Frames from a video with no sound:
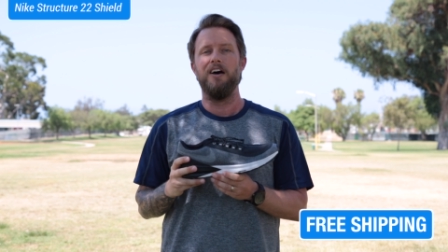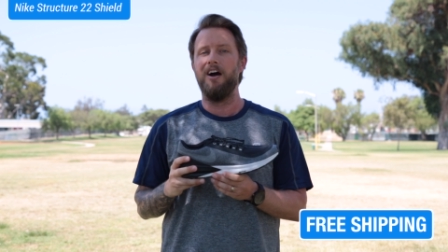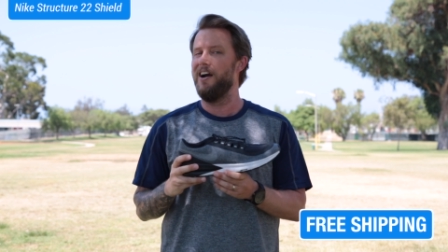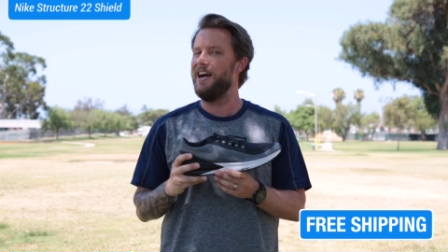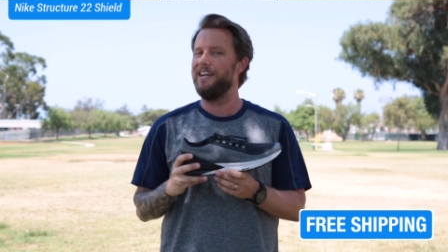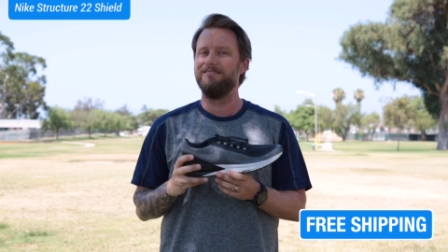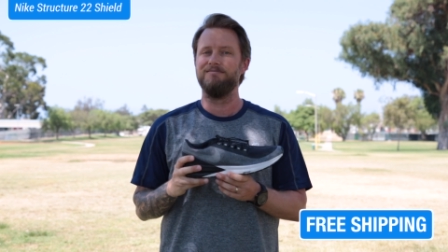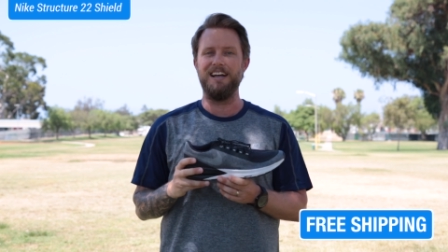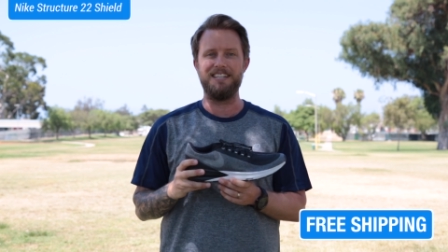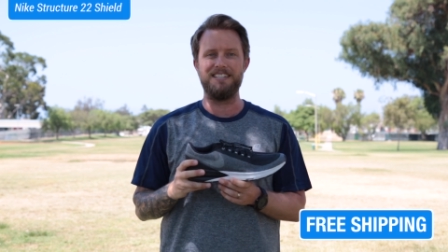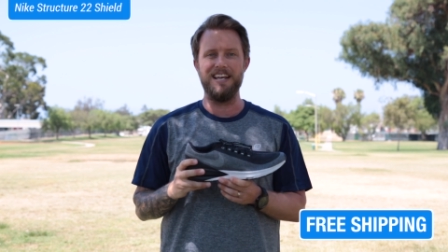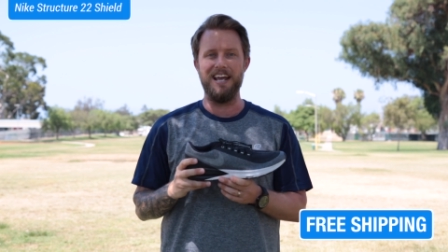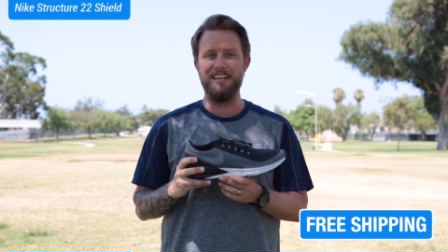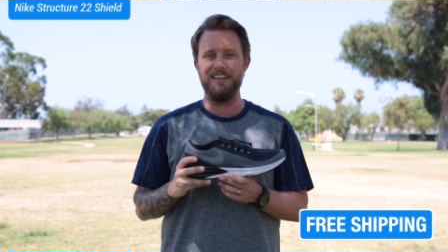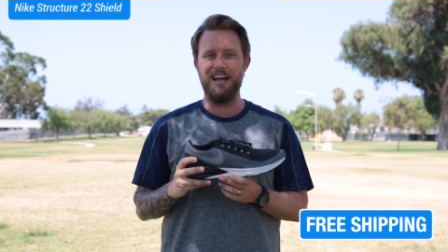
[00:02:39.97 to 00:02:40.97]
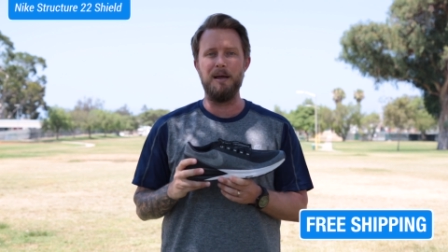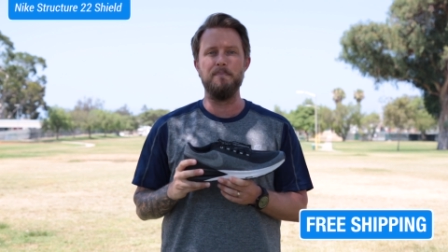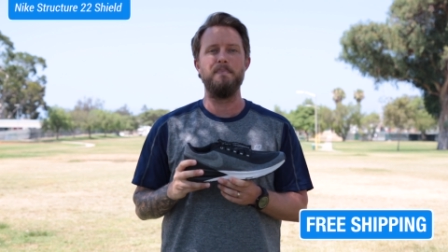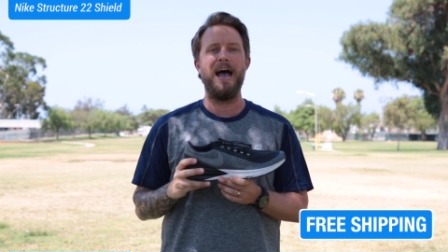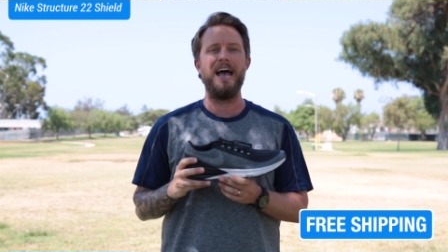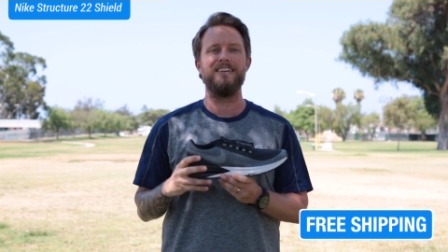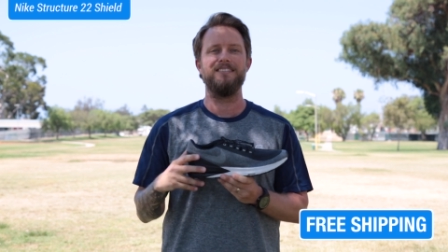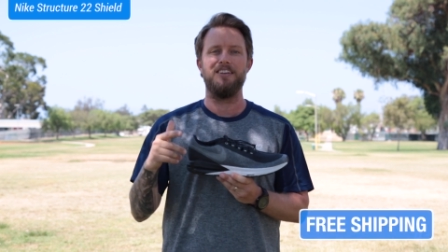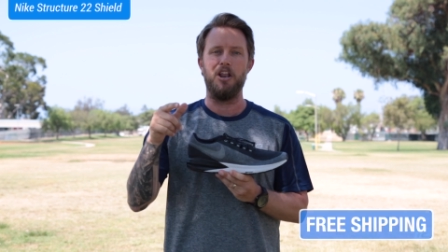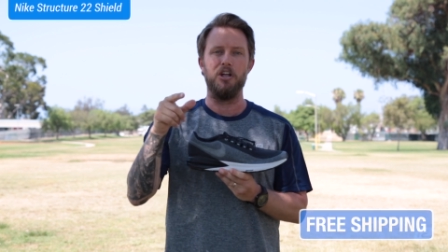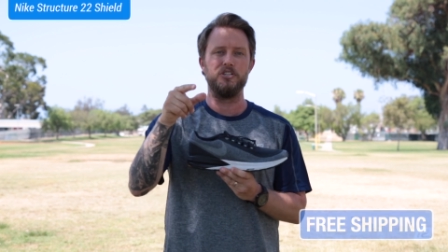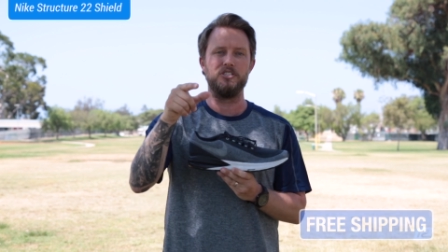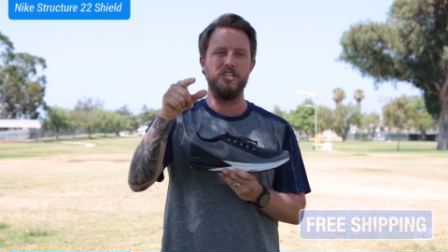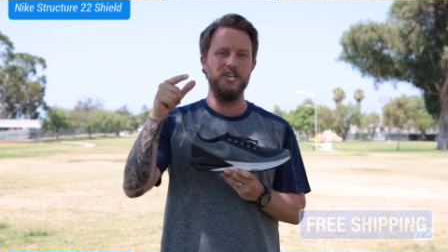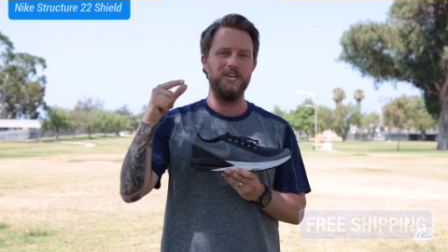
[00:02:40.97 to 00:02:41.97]
All right, that's it. I'm Matt and
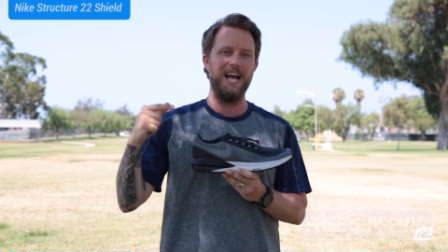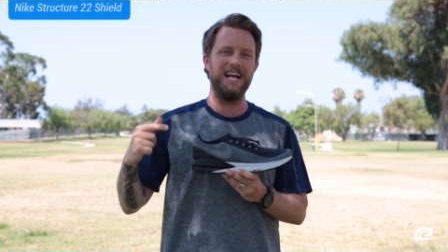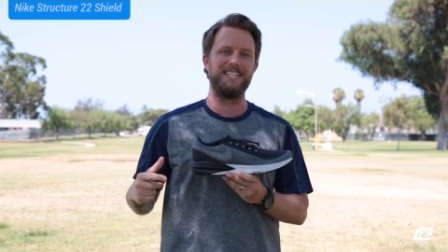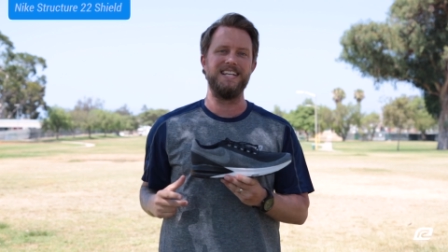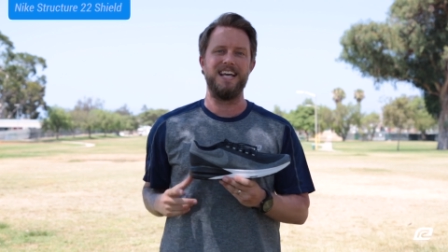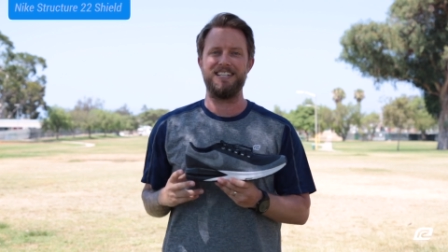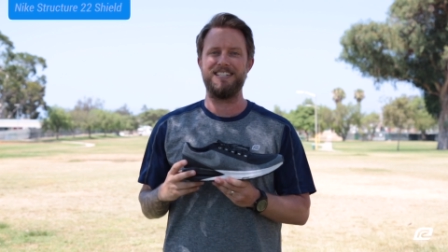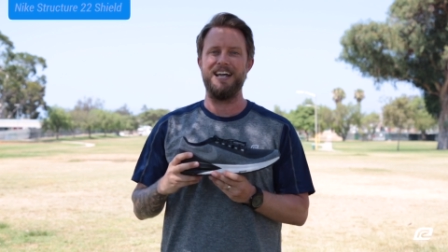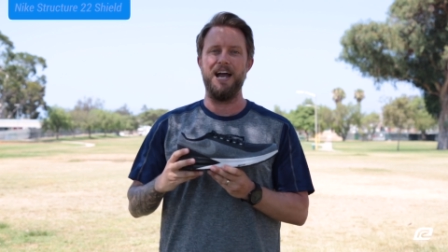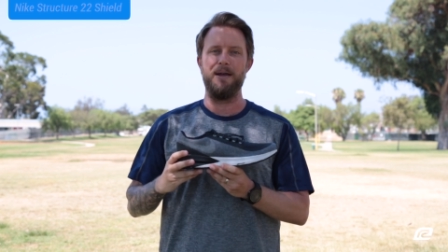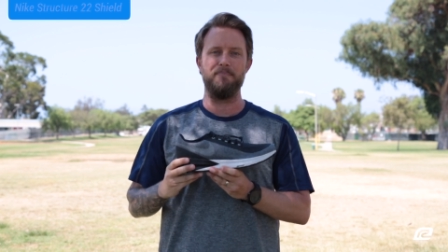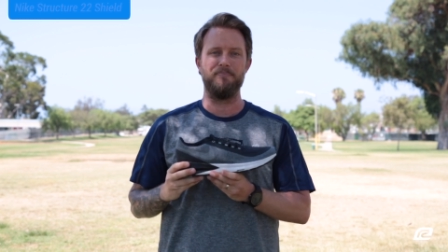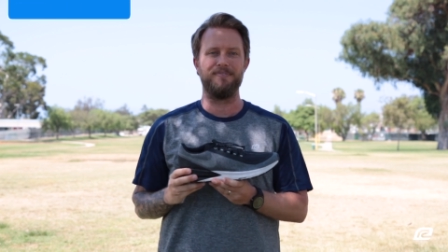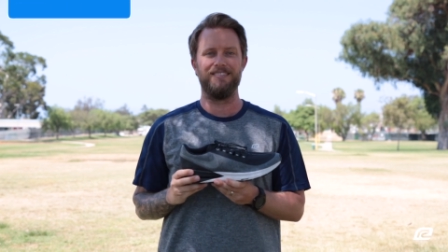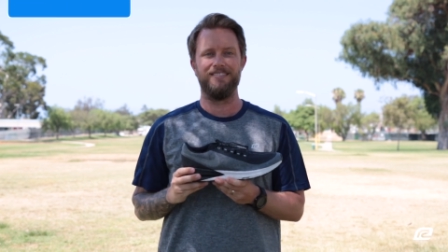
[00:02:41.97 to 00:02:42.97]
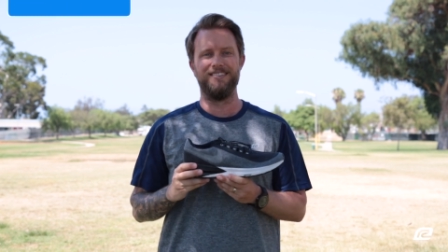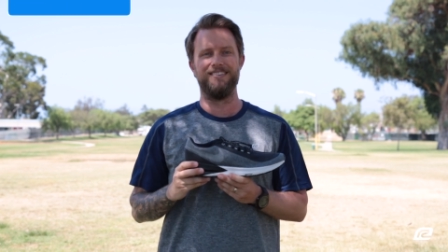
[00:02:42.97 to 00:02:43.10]
I'll see you guys next time.